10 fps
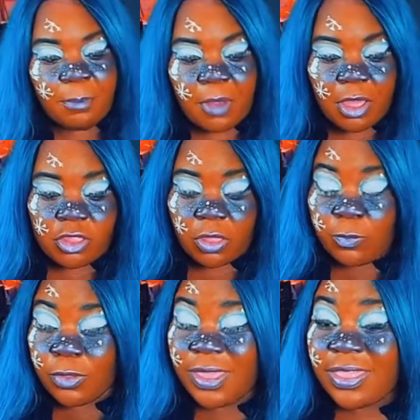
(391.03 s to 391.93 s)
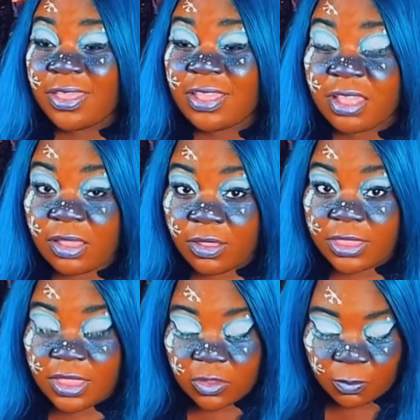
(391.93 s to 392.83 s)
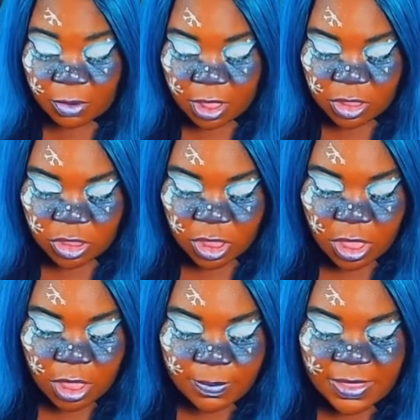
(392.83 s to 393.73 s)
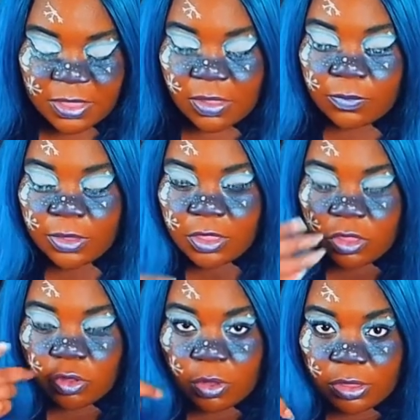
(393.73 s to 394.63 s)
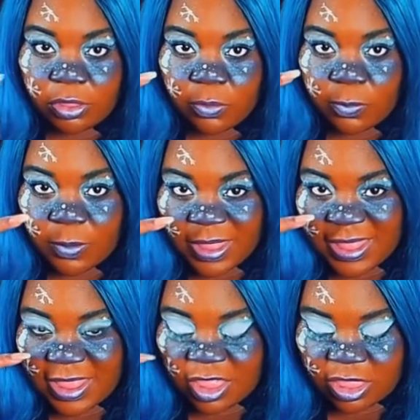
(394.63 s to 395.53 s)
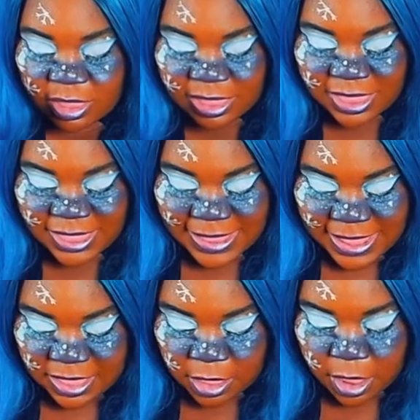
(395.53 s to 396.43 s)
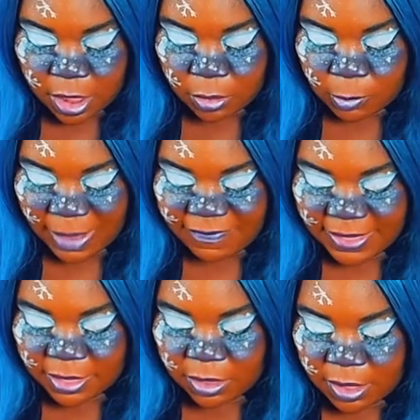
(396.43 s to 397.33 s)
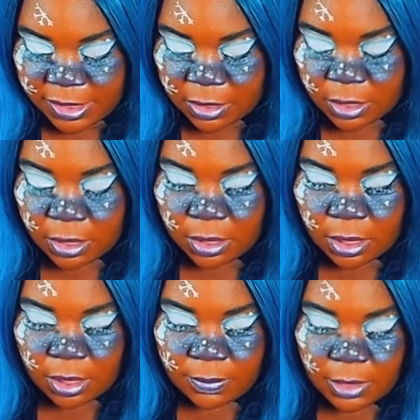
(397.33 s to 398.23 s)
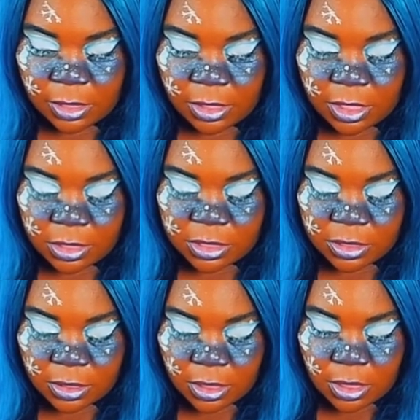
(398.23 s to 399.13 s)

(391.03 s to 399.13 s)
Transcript: brush. I wanted a slanted brush because I wanted to try and do really sleek graphic liner looks.